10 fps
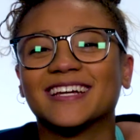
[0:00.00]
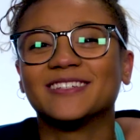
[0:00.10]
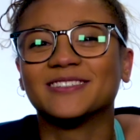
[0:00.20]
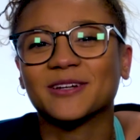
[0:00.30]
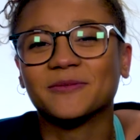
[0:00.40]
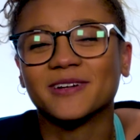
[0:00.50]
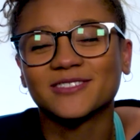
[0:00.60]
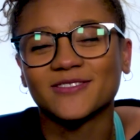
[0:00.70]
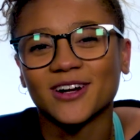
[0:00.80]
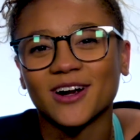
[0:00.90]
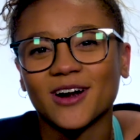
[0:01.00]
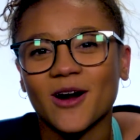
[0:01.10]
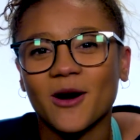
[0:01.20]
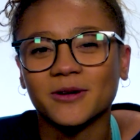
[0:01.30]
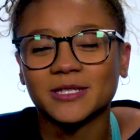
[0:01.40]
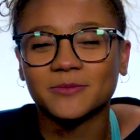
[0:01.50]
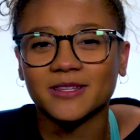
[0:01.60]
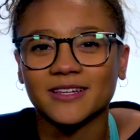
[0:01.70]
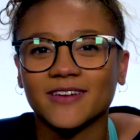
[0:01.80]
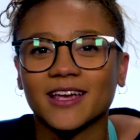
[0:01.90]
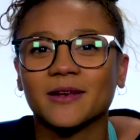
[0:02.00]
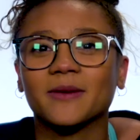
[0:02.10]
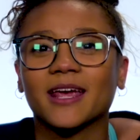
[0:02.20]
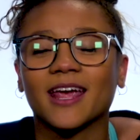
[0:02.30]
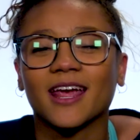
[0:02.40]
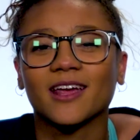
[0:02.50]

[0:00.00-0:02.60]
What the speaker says: thank you so much for always believing in me,